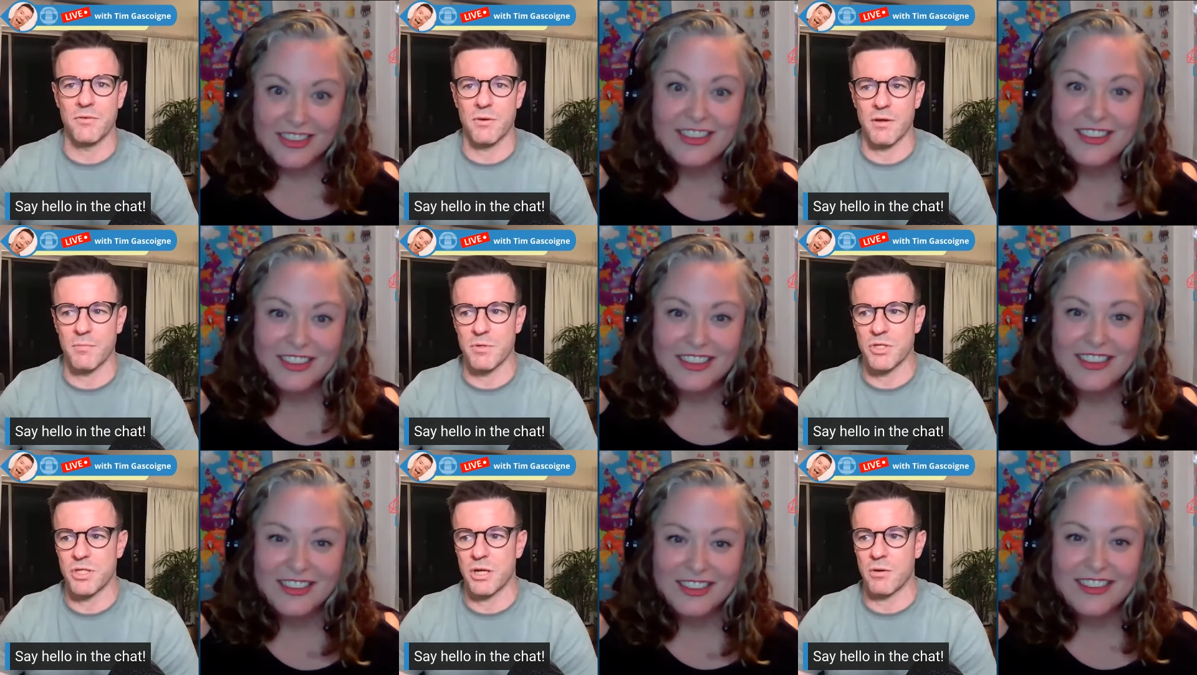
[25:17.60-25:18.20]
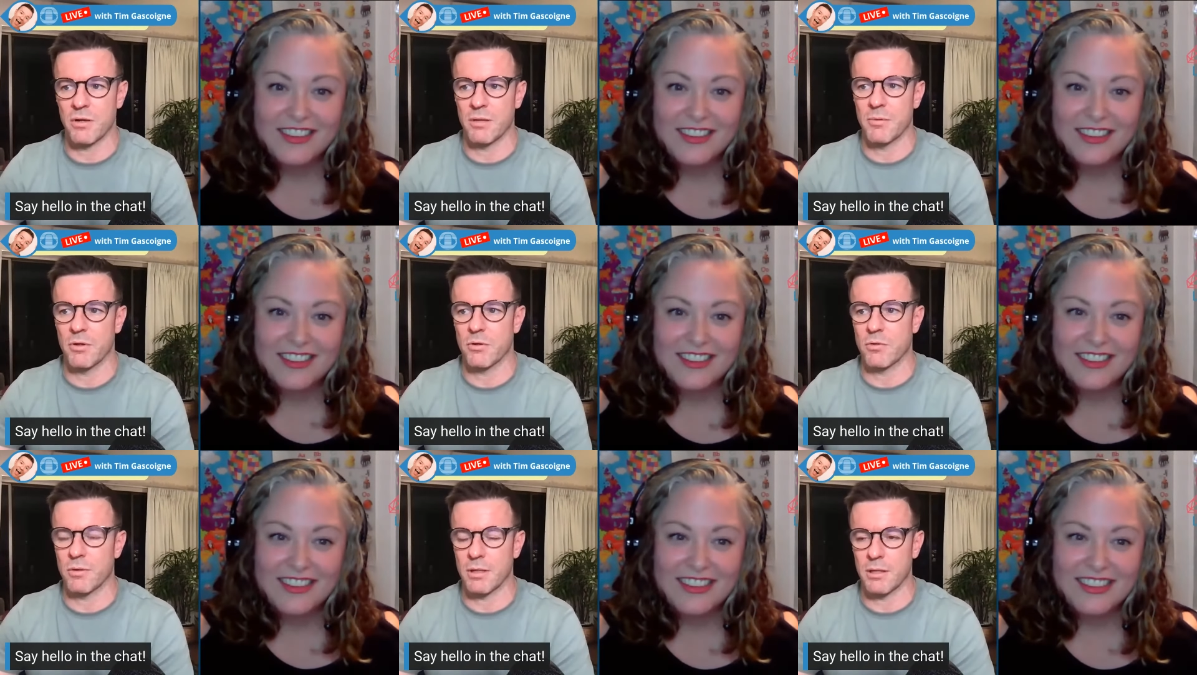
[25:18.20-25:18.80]
Speaker 1: So I've been sharing
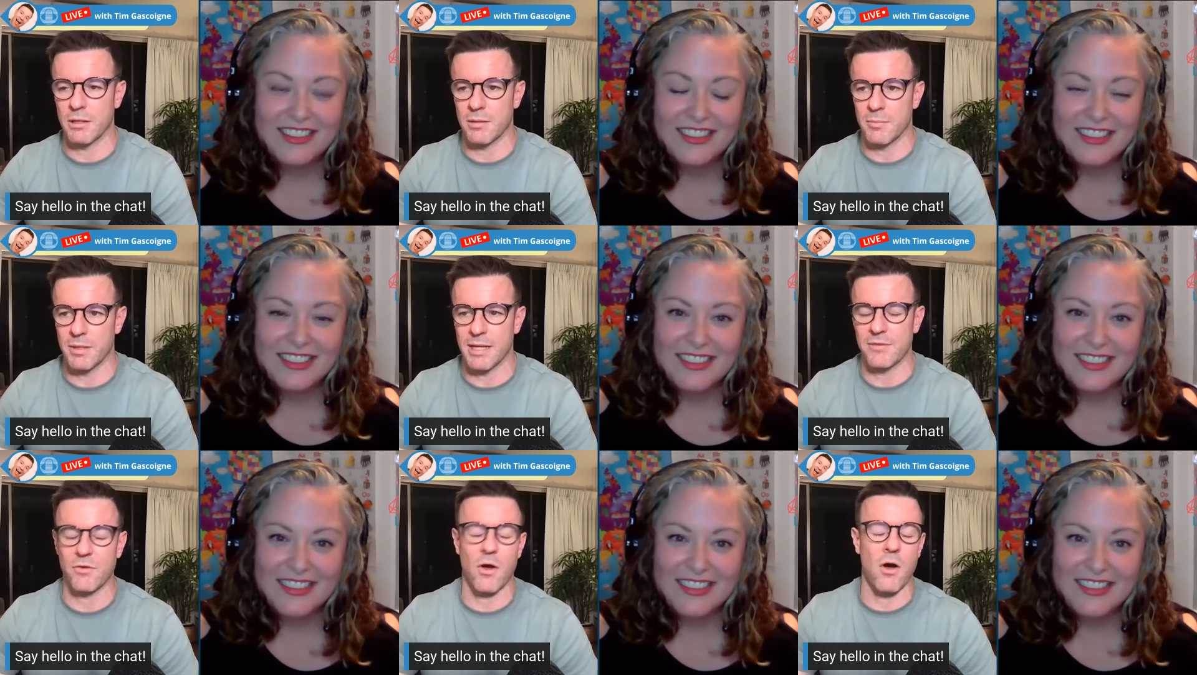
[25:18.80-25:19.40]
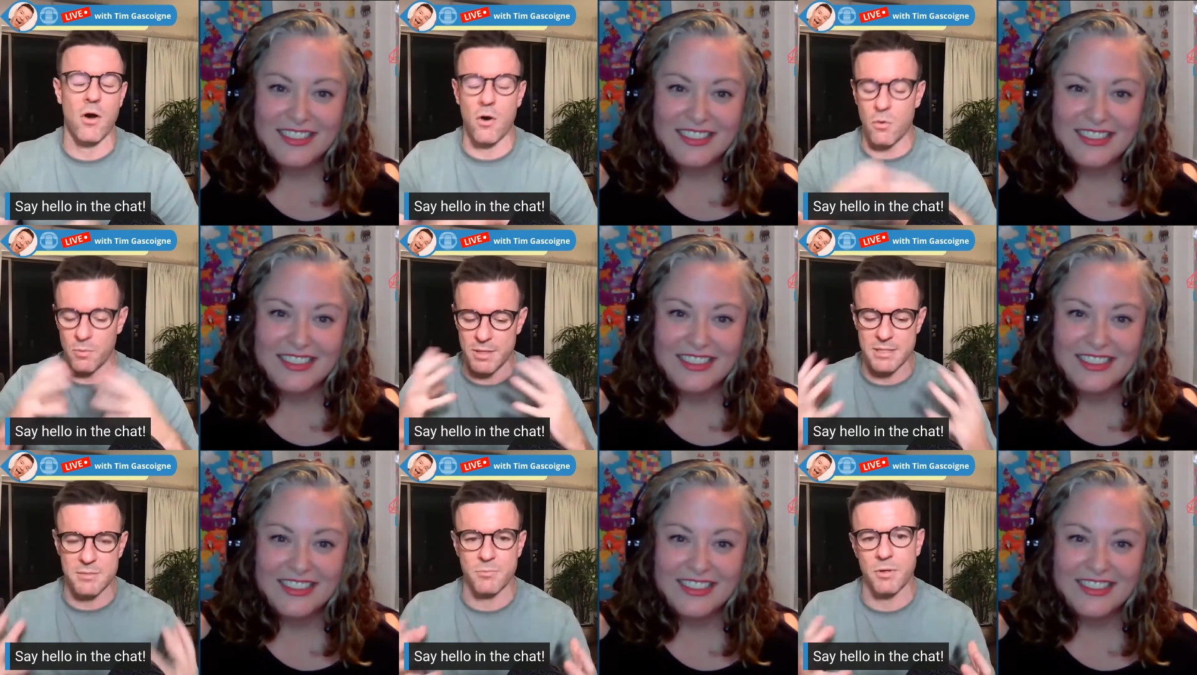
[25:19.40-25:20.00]
about curriculum, and that's
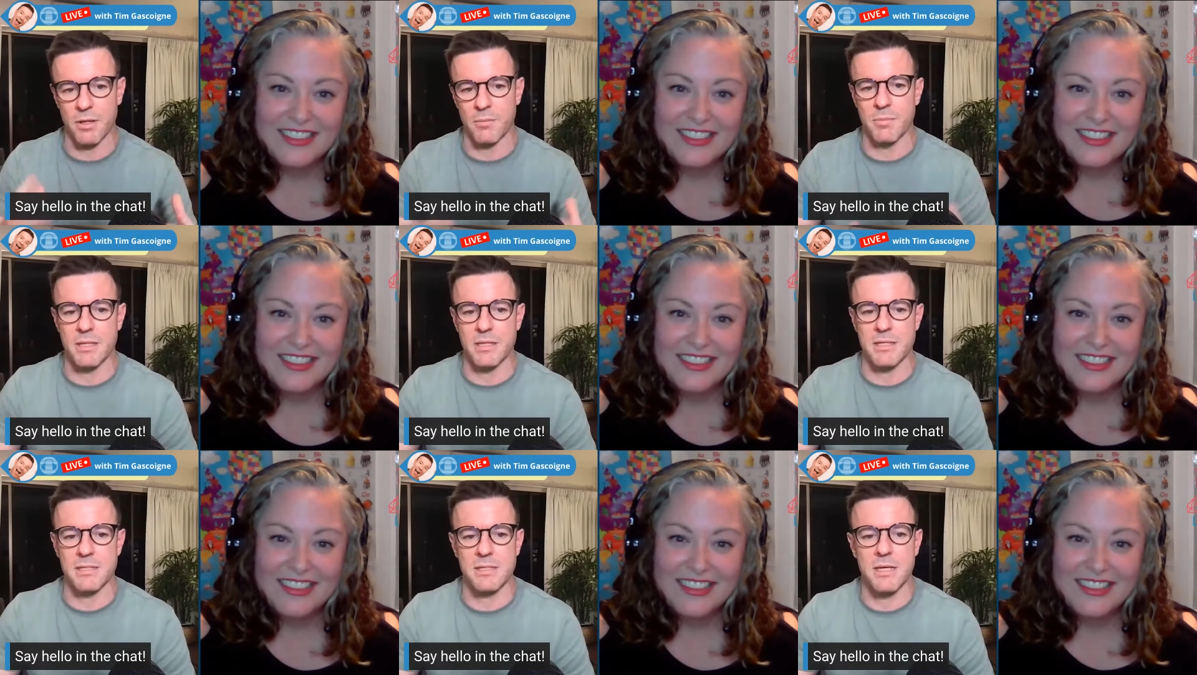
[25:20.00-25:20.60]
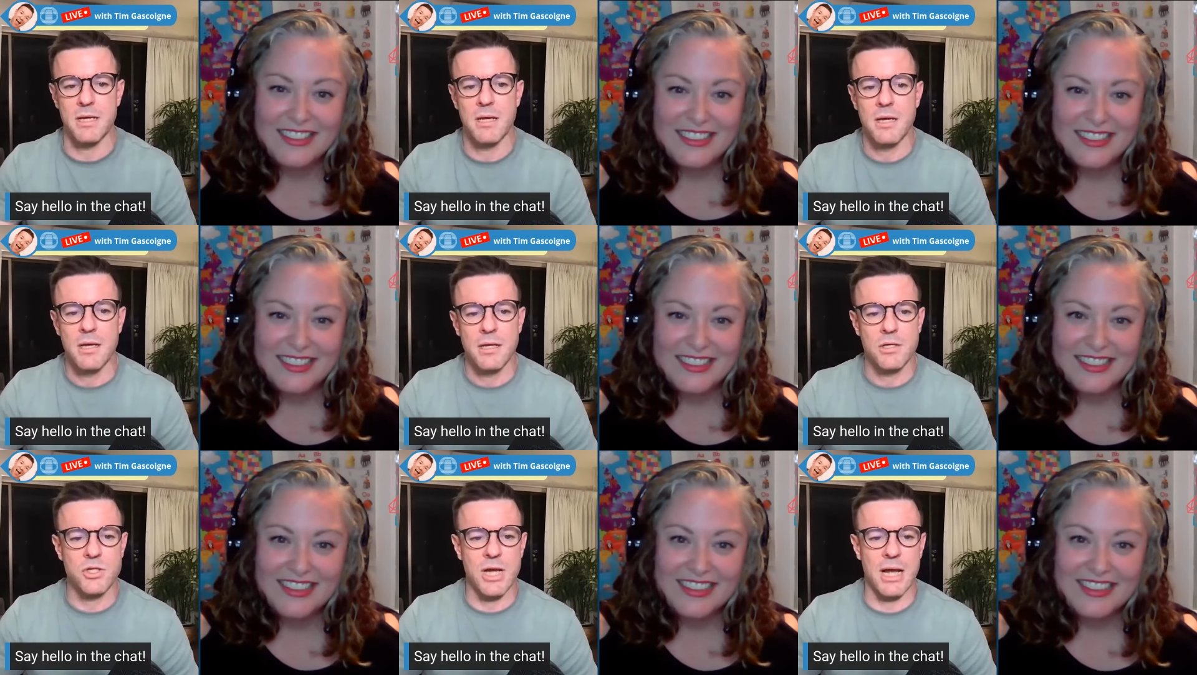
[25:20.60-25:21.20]
always one of the biggest
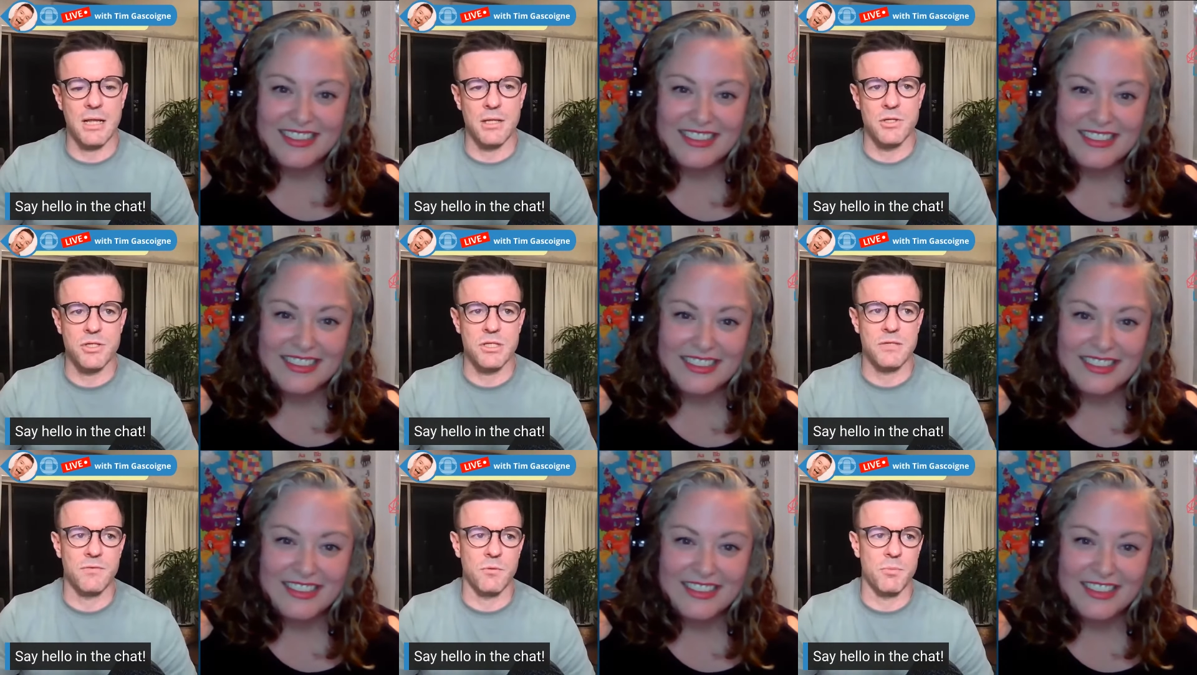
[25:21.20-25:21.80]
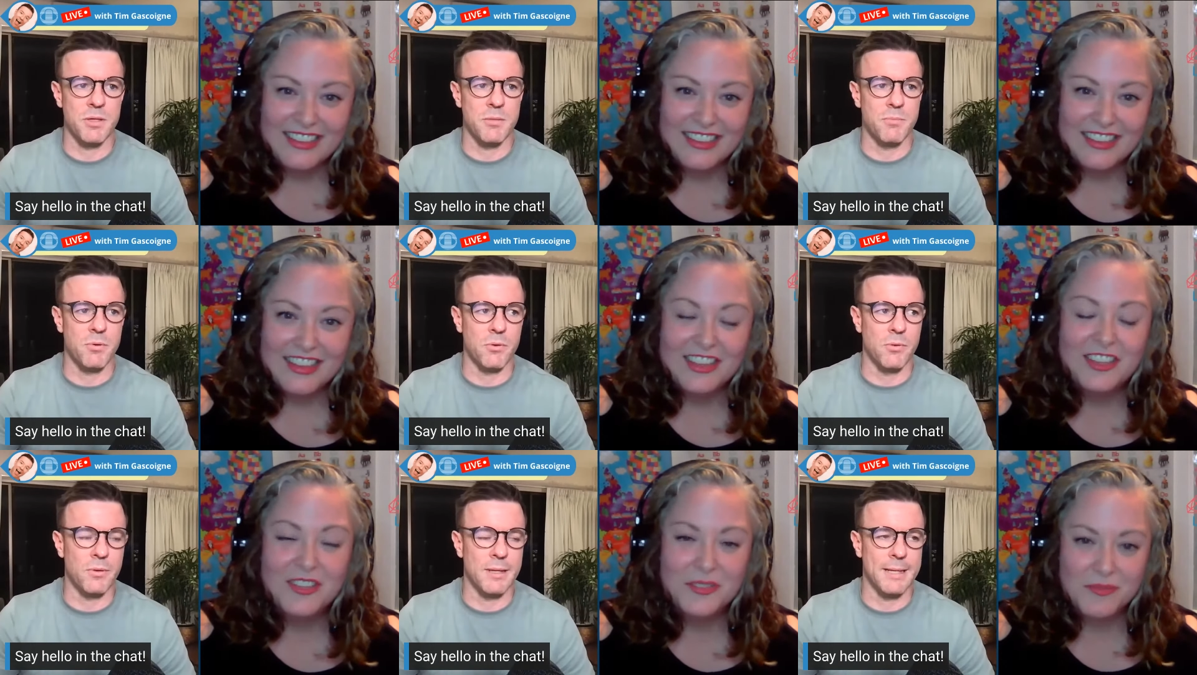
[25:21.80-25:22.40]
challenges for people.